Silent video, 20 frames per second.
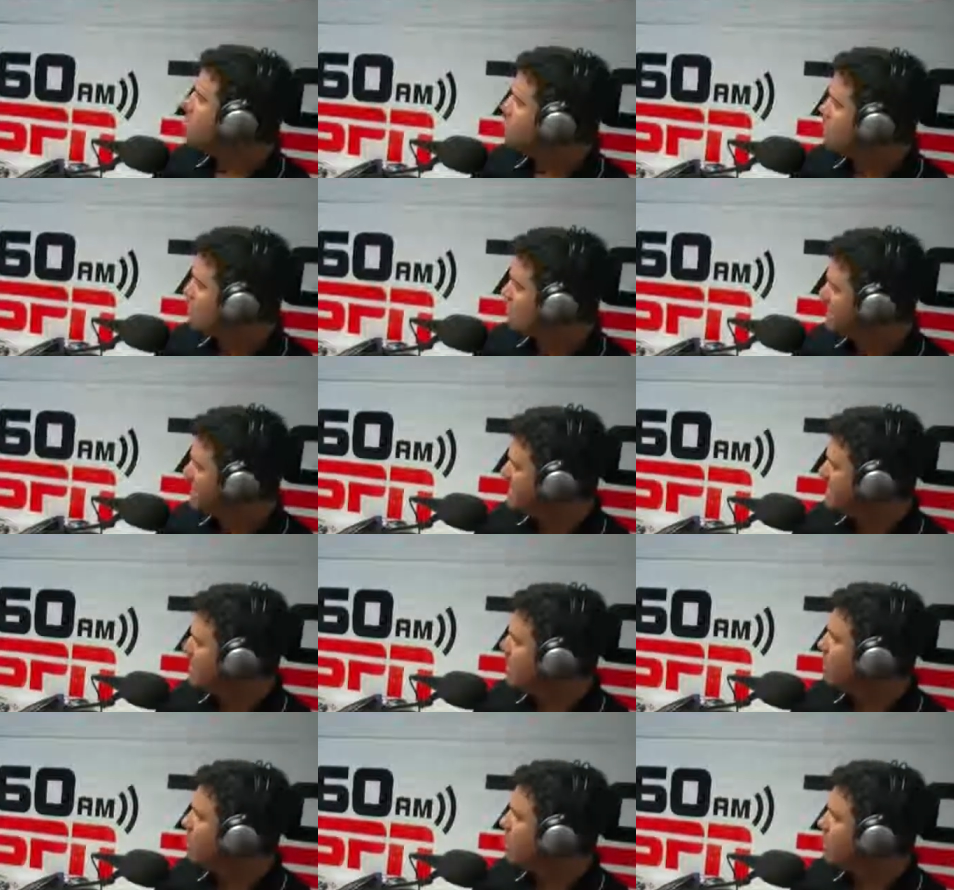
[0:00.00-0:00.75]
sort of
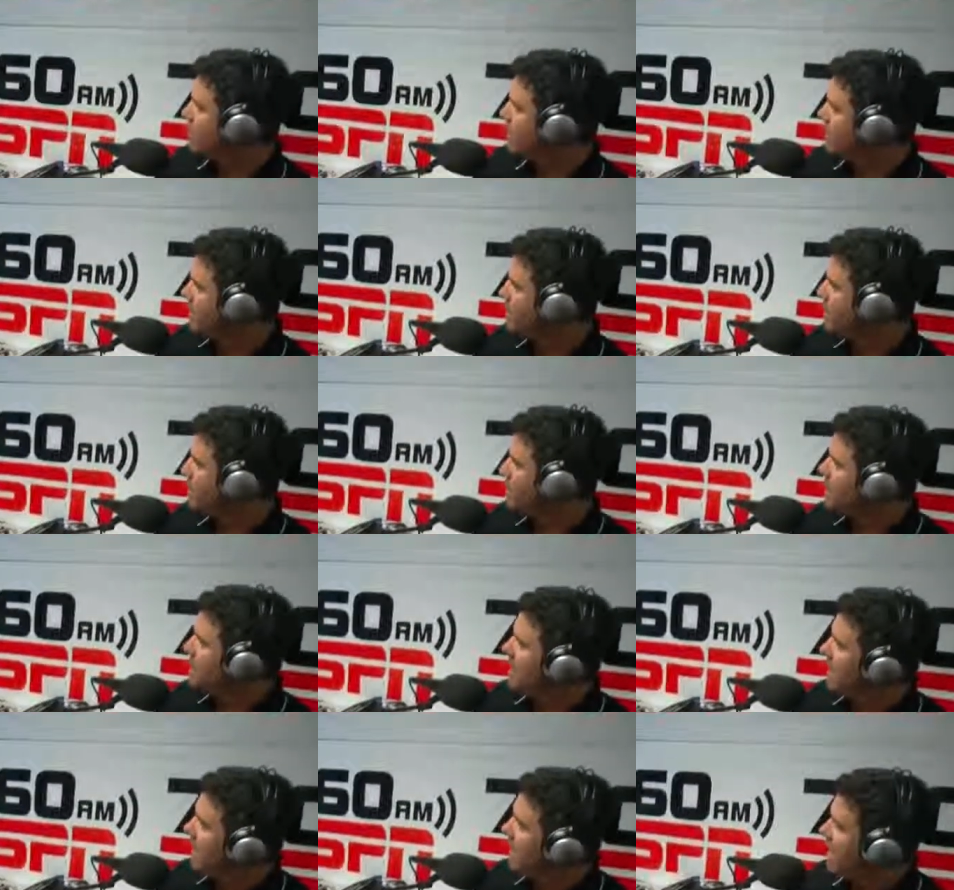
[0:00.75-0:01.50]
simmering,
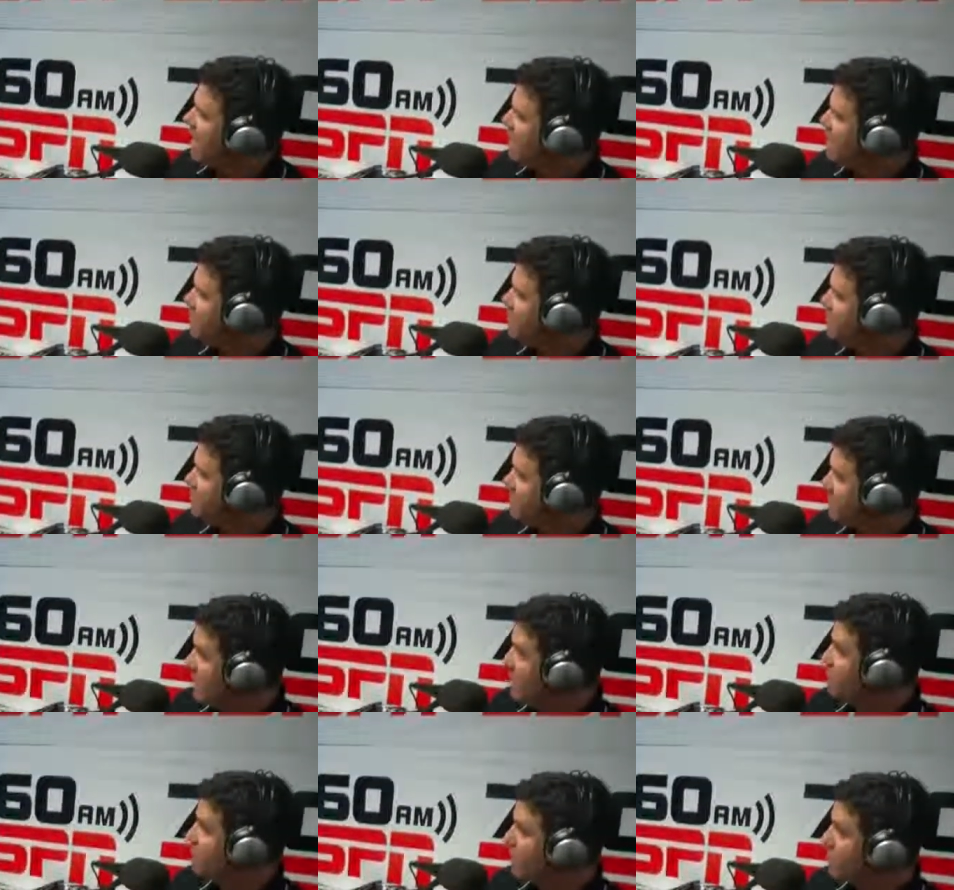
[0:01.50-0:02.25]
and if
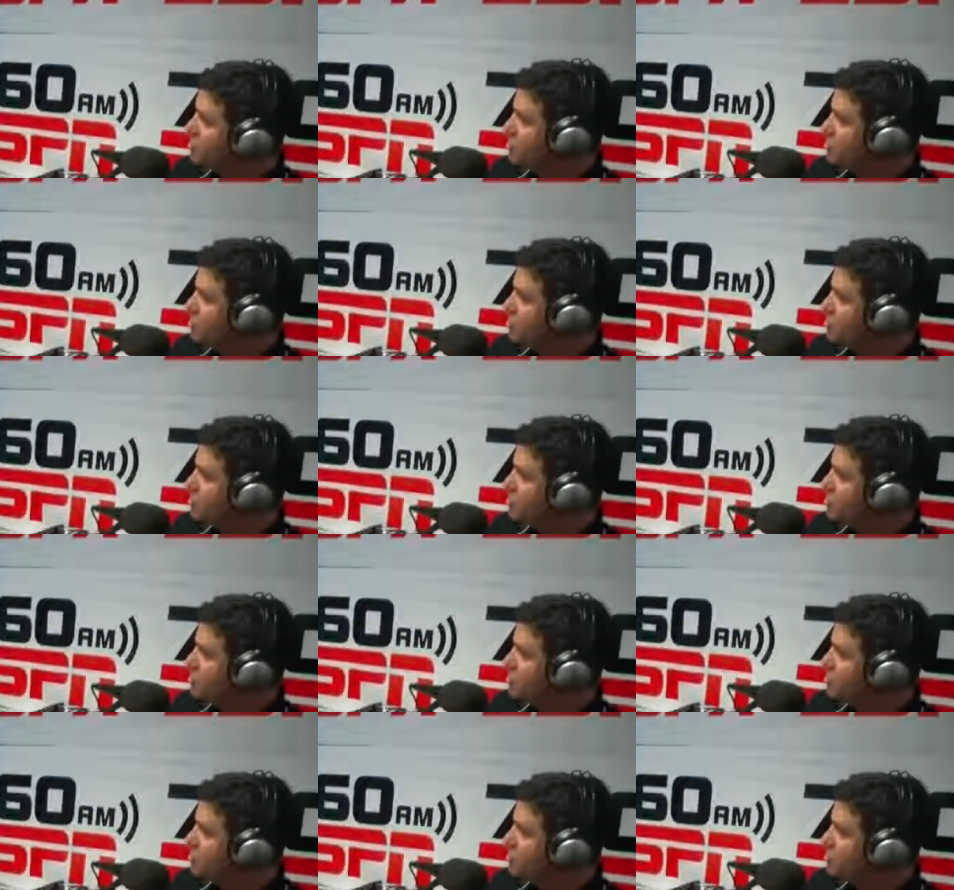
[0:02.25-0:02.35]
it's left